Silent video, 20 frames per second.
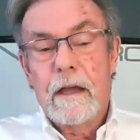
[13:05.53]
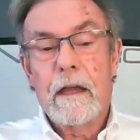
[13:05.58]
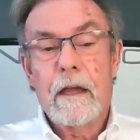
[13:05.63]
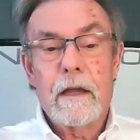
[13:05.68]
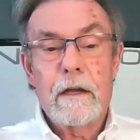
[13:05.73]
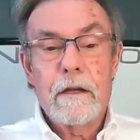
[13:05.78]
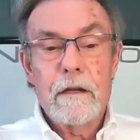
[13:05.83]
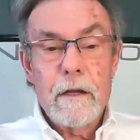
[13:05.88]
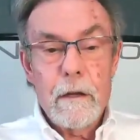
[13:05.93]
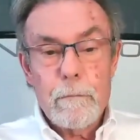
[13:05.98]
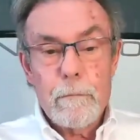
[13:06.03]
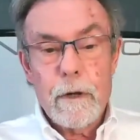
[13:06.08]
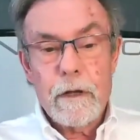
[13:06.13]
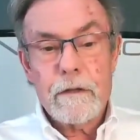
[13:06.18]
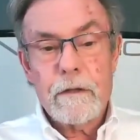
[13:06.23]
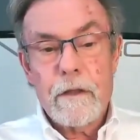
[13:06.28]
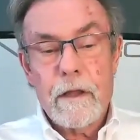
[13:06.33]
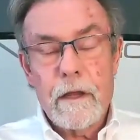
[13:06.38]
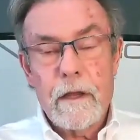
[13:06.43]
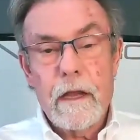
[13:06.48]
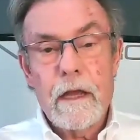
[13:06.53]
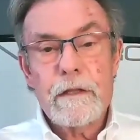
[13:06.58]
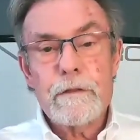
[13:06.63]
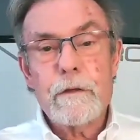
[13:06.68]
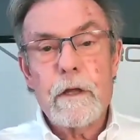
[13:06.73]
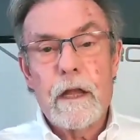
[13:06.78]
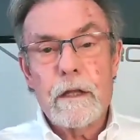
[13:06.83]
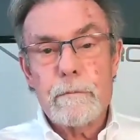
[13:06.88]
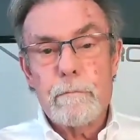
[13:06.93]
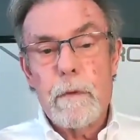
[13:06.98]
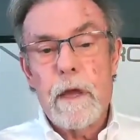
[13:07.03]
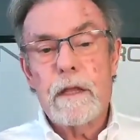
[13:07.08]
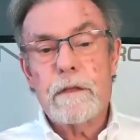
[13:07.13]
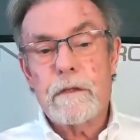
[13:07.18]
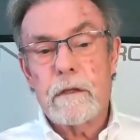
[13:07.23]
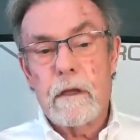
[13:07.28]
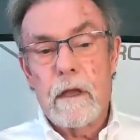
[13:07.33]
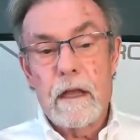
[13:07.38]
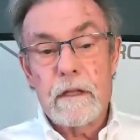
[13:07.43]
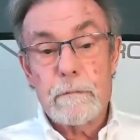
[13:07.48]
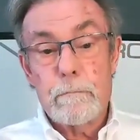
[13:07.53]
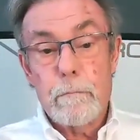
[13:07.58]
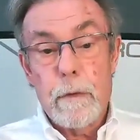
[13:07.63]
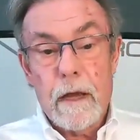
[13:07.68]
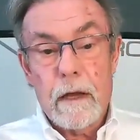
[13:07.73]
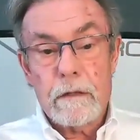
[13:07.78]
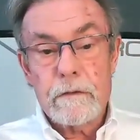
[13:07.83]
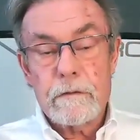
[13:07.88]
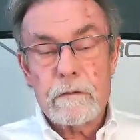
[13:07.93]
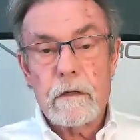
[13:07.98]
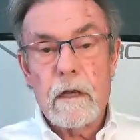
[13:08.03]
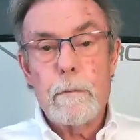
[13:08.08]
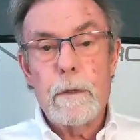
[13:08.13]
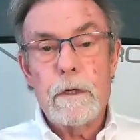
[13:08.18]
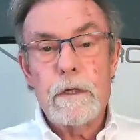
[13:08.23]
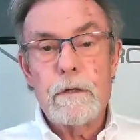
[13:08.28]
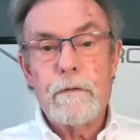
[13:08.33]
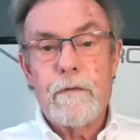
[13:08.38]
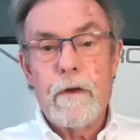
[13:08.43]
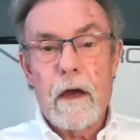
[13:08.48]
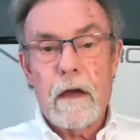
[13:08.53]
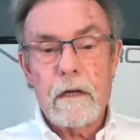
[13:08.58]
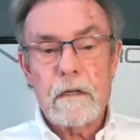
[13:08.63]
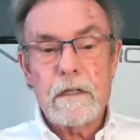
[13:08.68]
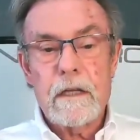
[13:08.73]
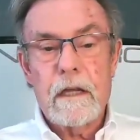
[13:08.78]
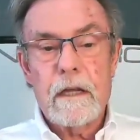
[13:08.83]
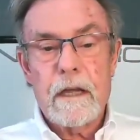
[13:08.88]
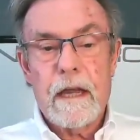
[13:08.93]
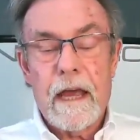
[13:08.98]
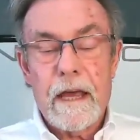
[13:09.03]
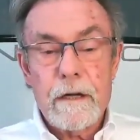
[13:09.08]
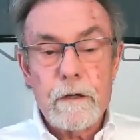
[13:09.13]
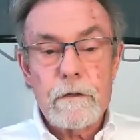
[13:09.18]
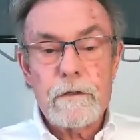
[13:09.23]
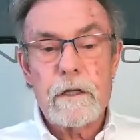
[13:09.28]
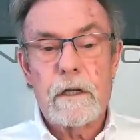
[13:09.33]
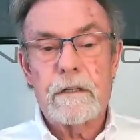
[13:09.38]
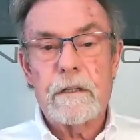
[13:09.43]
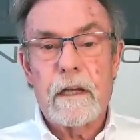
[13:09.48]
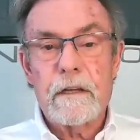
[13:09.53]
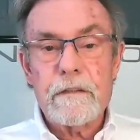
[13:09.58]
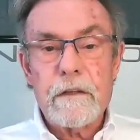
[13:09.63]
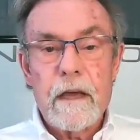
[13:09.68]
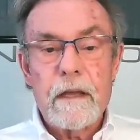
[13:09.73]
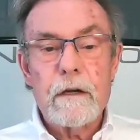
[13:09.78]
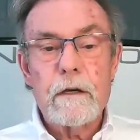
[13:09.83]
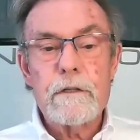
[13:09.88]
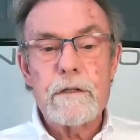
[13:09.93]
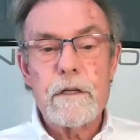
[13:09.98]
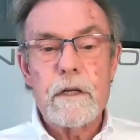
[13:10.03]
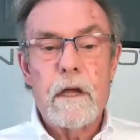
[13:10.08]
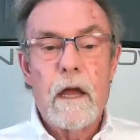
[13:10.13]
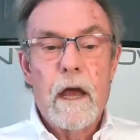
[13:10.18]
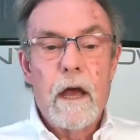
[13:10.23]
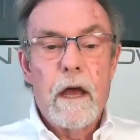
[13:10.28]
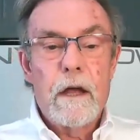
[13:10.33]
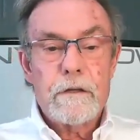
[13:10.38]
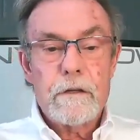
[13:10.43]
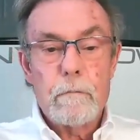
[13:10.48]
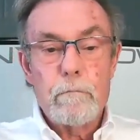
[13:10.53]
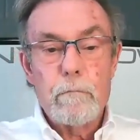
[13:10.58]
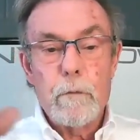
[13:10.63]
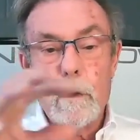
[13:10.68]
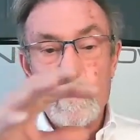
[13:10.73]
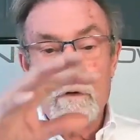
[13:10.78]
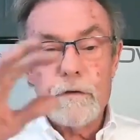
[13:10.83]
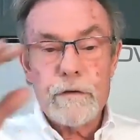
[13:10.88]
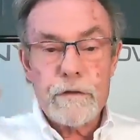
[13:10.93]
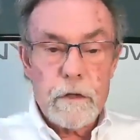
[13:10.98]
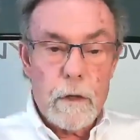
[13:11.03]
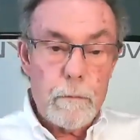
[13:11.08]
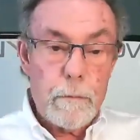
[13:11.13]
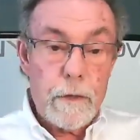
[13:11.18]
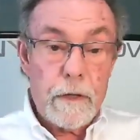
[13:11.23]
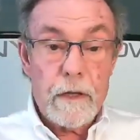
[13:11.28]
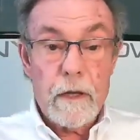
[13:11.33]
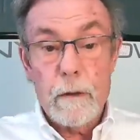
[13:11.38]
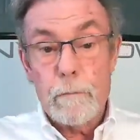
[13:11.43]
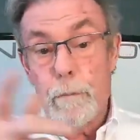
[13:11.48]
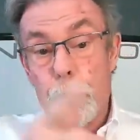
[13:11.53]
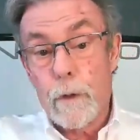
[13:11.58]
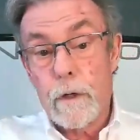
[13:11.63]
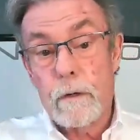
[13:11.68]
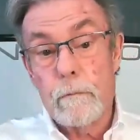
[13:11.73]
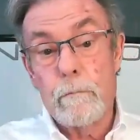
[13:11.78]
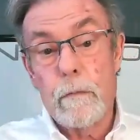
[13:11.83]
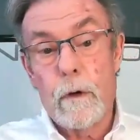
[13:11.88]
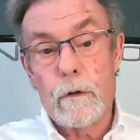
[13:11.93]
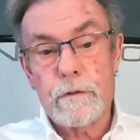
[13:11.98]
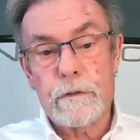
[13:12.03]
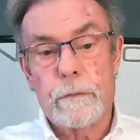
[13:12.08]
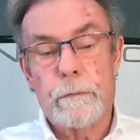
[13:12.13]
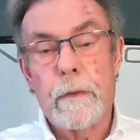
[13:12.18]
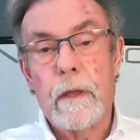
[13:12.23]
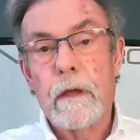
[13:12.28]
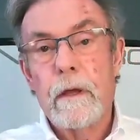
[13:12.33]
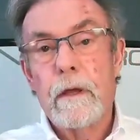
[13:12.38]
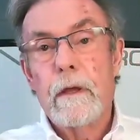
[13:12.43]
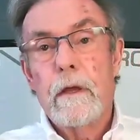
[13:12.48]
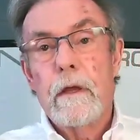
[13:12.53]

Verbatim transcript: And but they, it's it's it's it's mass. I mean, you've got to take energy. It takes energy to move something and put it in motion.